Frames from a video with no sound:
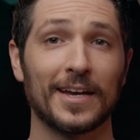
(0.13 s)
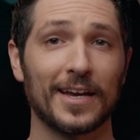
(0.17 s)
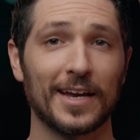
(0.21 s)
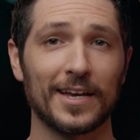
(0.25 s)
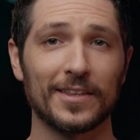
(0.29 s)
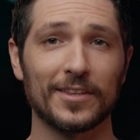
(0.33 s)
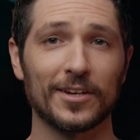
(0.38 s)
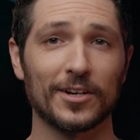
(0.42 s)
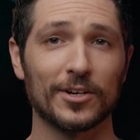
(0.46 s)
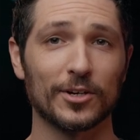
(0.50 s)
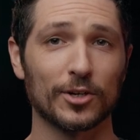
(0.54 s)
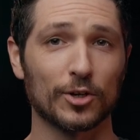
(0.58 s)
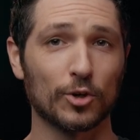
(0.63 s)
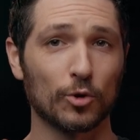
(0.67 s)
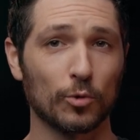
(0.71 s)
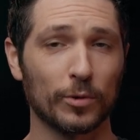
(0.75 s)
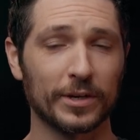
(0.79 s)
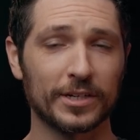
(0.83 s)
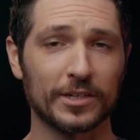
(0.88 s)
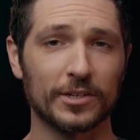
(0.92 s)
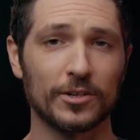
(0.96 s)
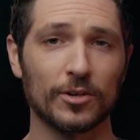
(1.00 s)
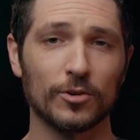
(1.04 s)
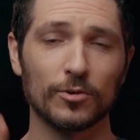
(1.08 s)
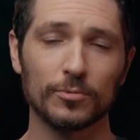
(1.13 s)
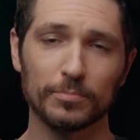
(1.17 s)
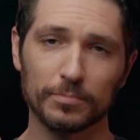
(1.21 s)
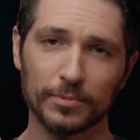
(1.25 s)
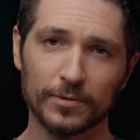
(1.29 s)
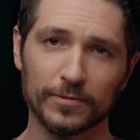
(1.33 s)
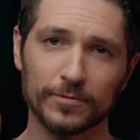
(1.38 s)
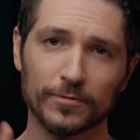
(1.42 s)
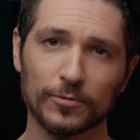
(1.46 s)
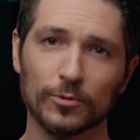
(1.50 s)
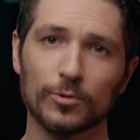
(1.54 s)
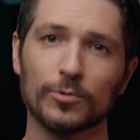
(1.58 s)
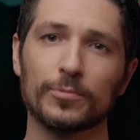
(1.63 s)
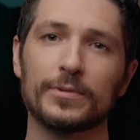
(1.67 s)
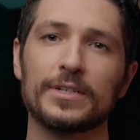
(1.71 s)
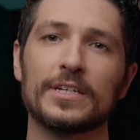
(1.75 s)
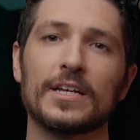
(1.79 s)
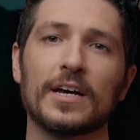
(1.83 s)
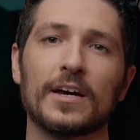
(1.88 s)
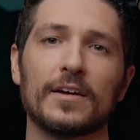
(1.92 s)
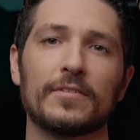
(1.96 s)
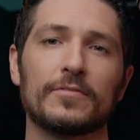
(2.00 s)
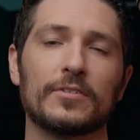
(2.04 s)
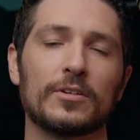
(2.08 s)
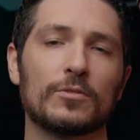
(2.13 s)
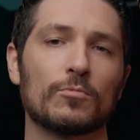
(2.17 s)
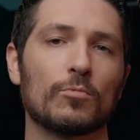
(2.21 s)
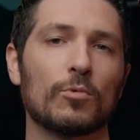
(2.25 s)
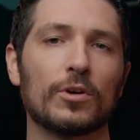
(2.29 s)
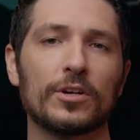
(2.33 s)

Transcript: Hey there, quick note before we dive in,